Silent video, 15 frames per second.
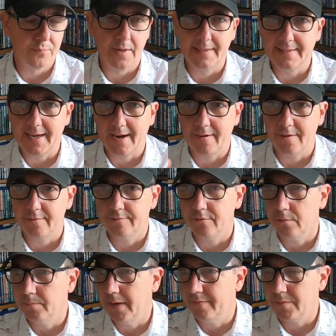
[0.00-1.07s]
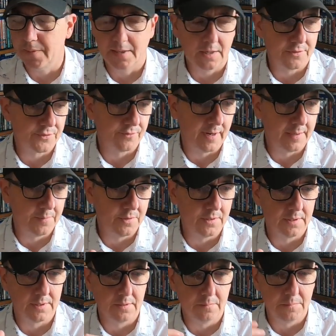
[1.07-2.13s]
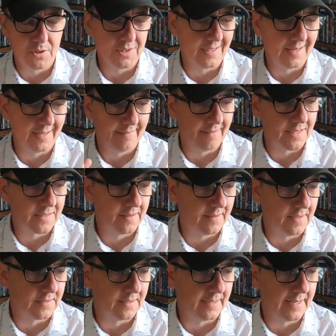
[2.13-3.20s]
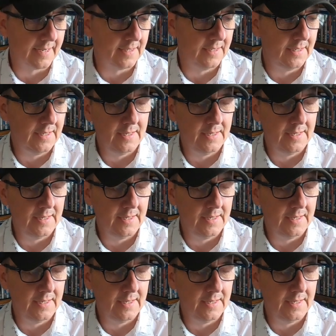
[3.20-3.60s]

Brad Garrett from Everybody Loves Raymond and Music and Lyrics and things like that.